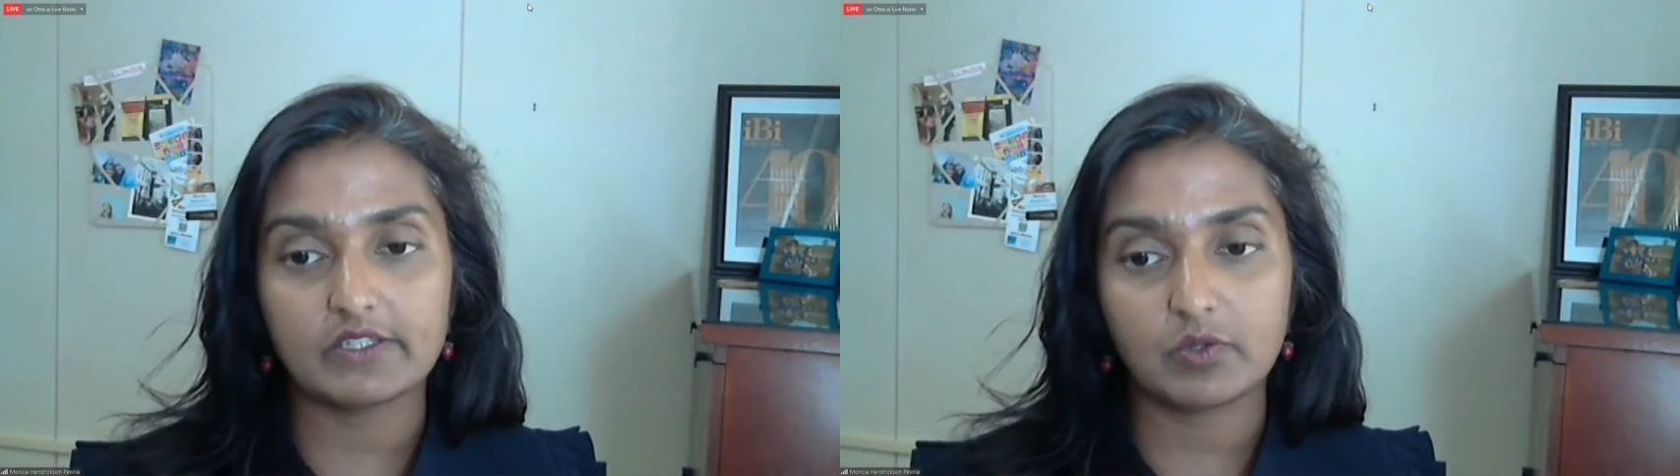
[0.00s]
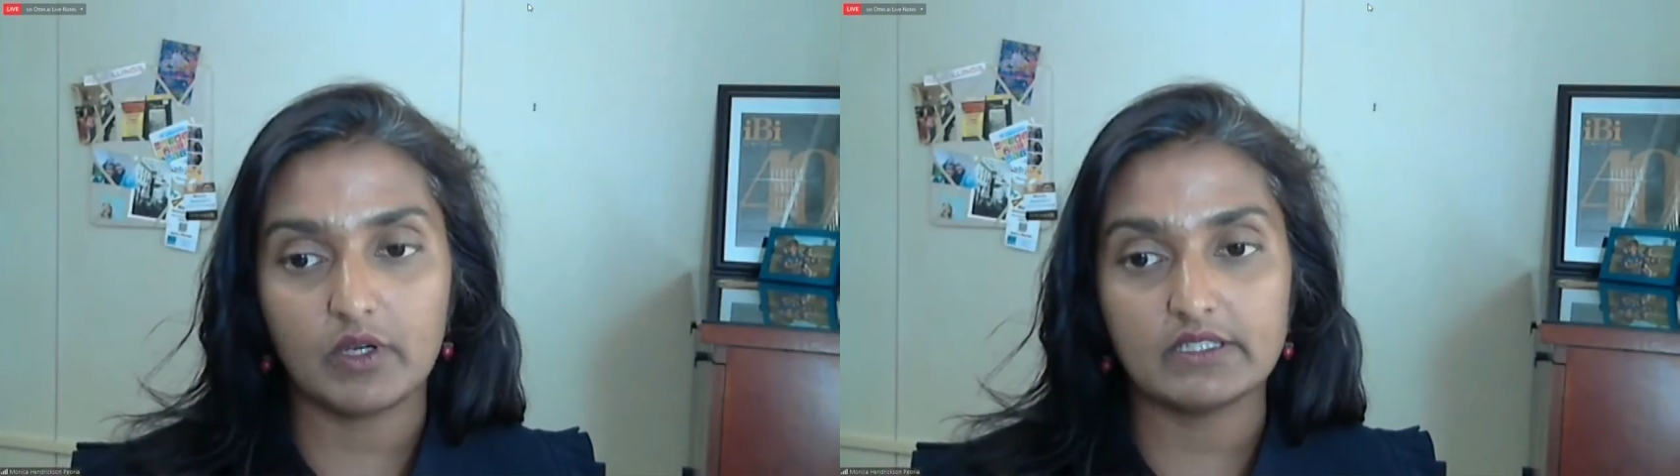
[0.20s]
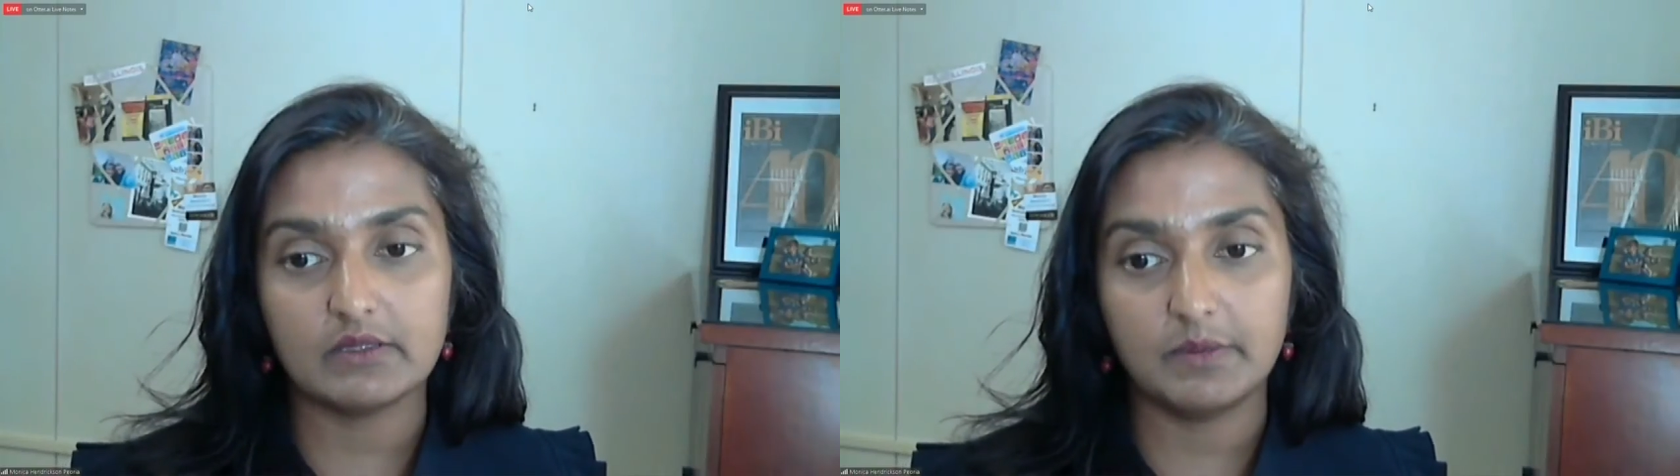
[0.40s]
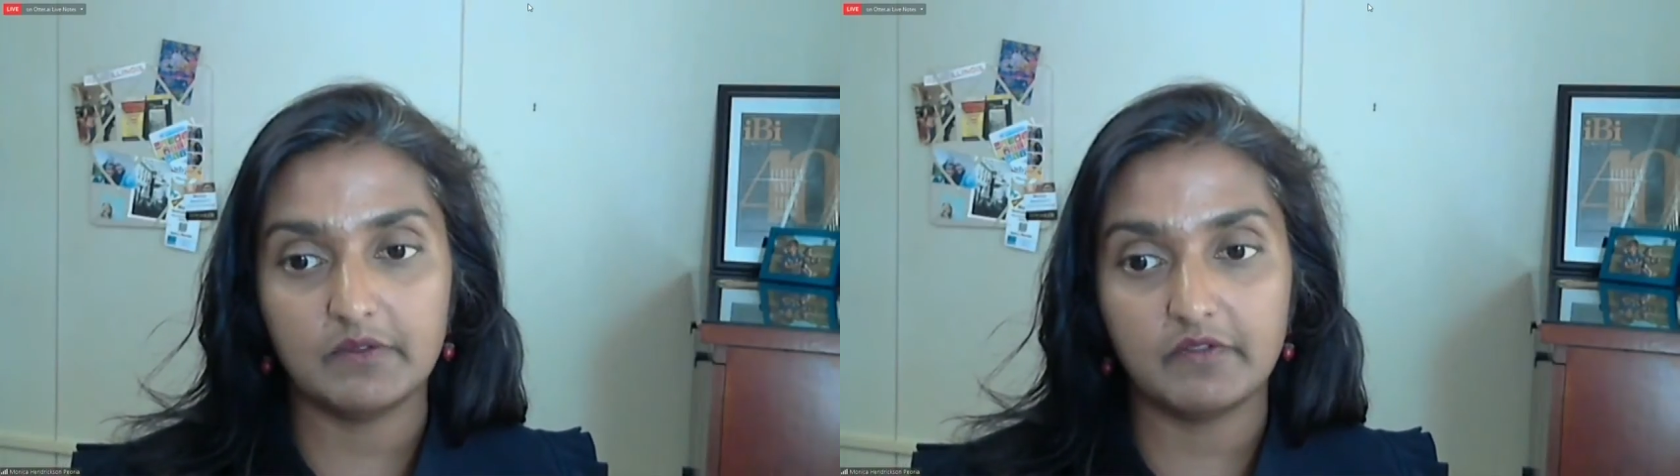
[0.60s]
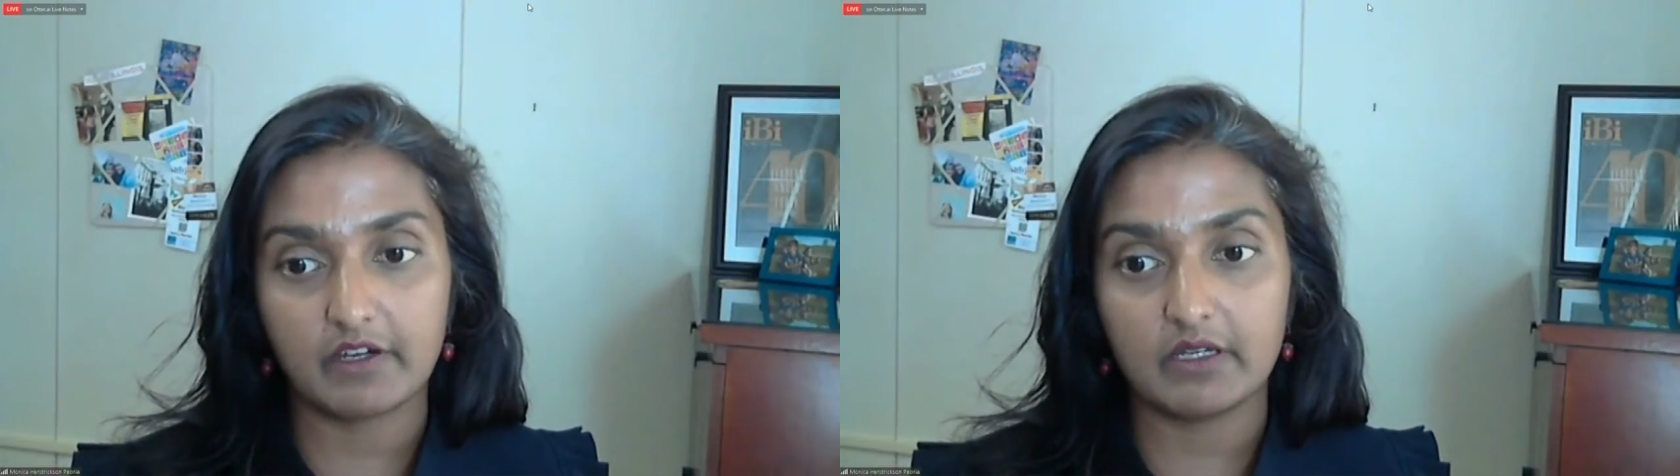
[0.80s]
going to be
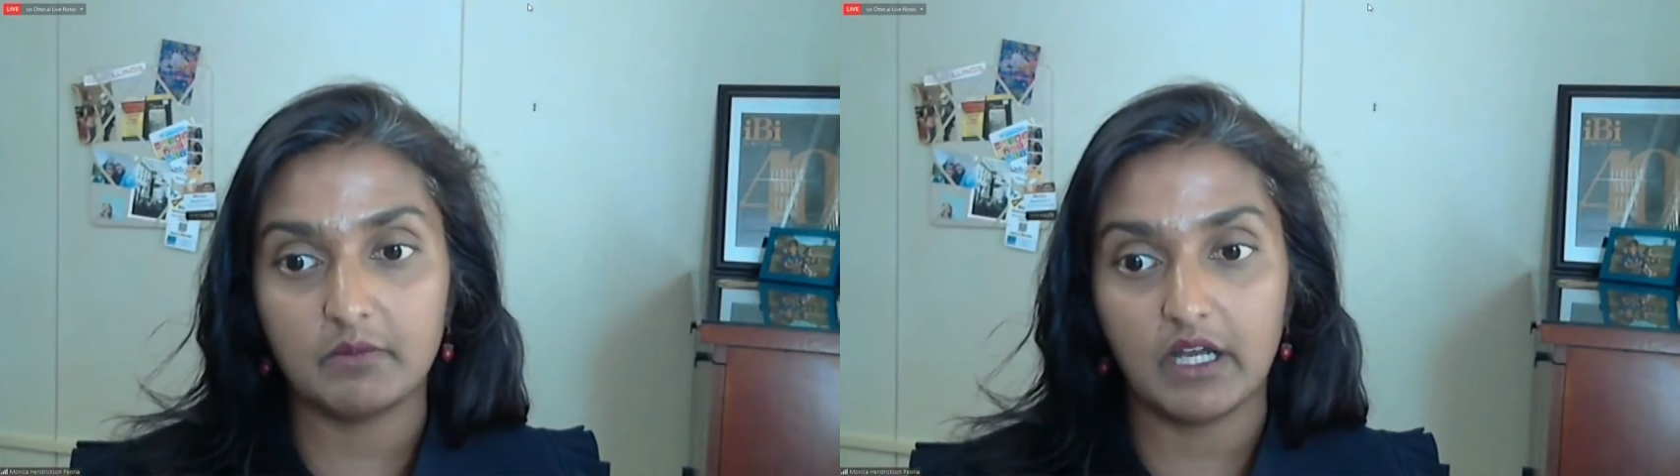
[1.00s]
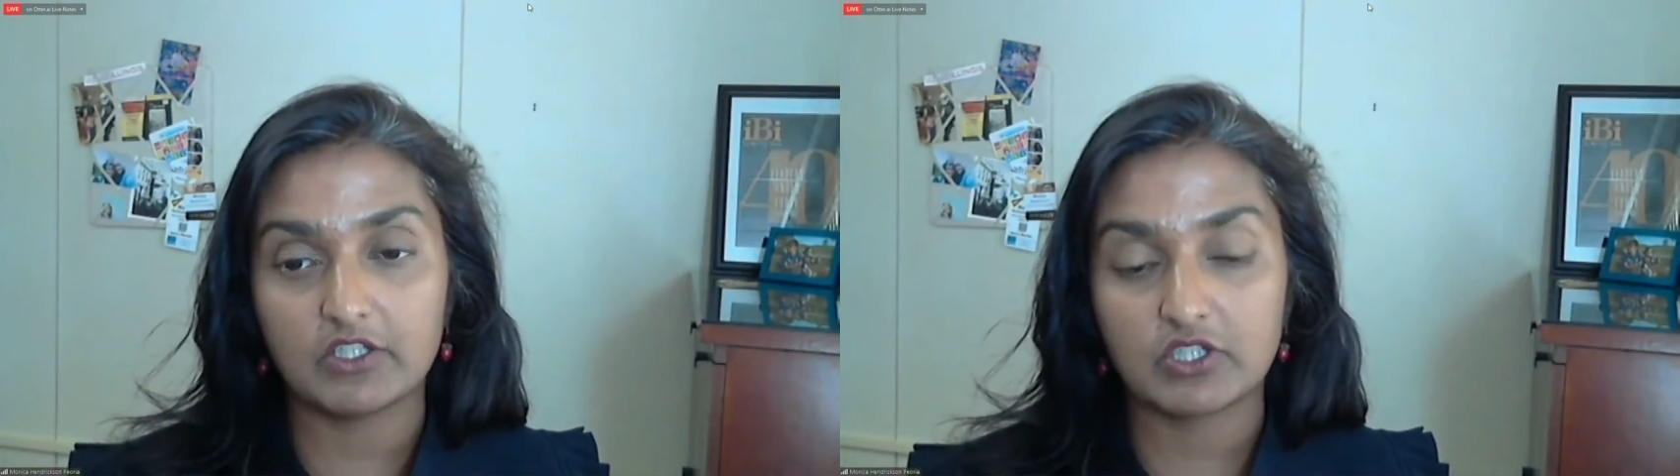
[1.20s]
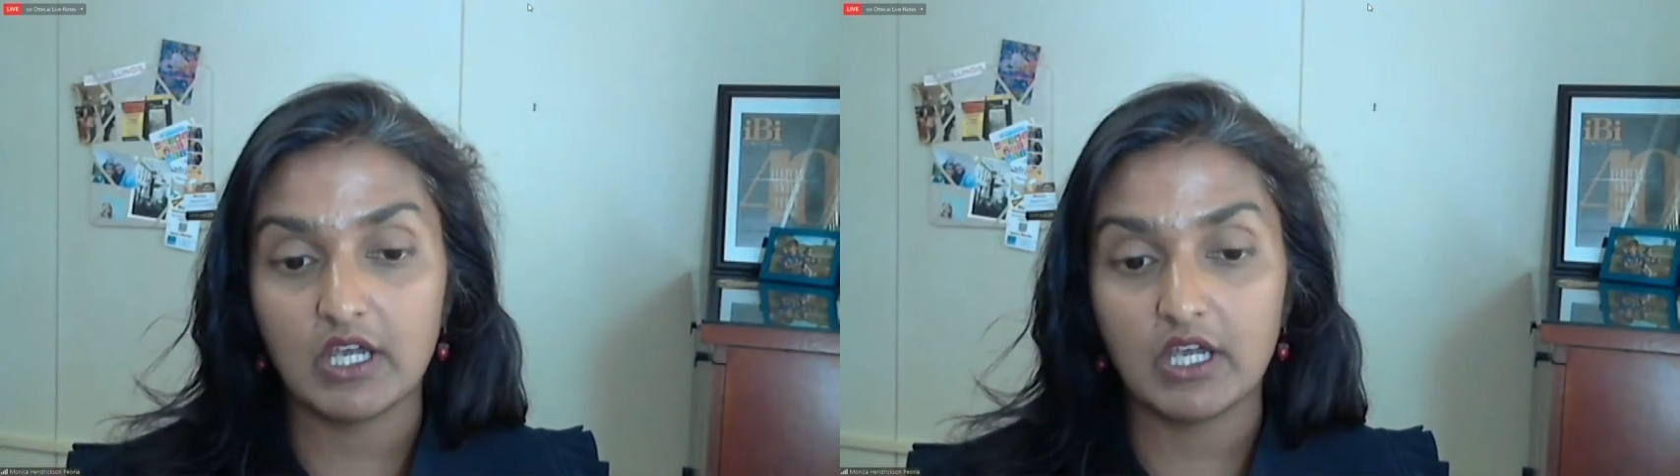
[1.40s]
very much,